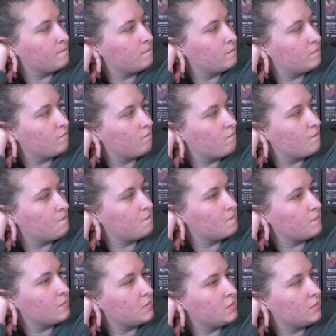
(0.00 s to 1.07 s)

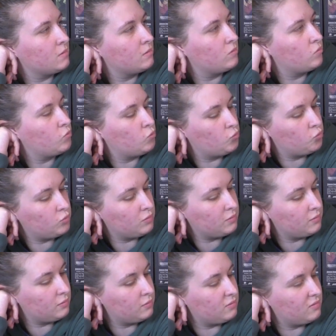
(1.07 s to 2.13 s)

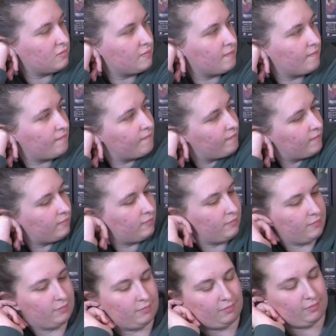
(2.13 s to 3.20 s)

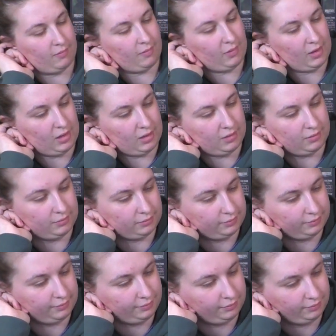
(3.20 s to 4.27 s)

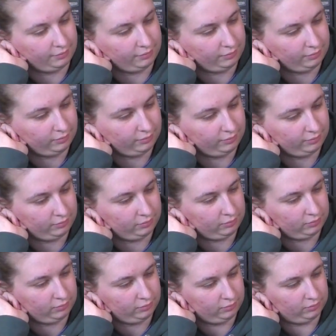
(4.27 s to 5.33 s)

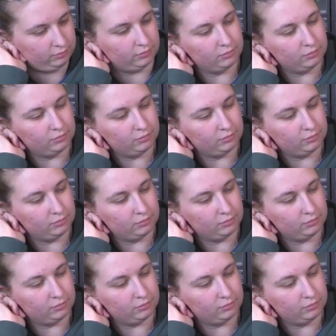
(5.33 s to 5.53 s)
This person isn't speaking.